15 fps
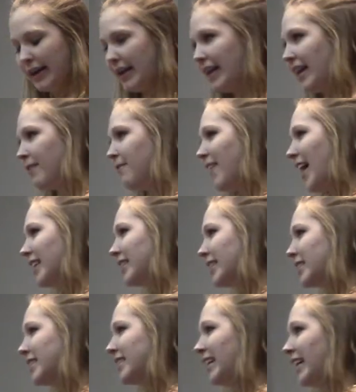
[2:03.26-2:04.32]
In fact,
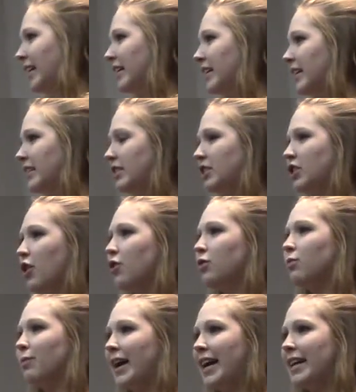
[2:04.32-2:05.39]
this need is
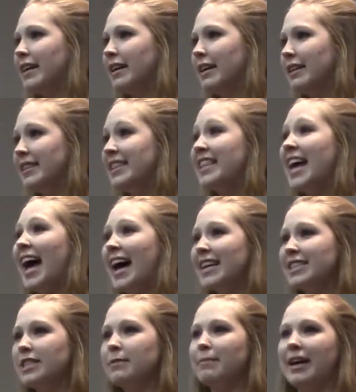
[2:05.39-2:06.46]
so great, the
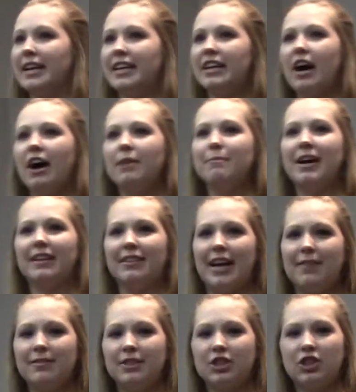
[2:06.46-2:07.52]
estimated unmet
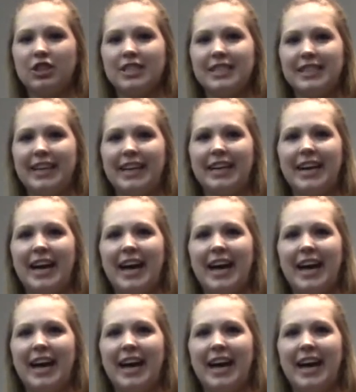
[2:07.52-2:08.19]
life insurance need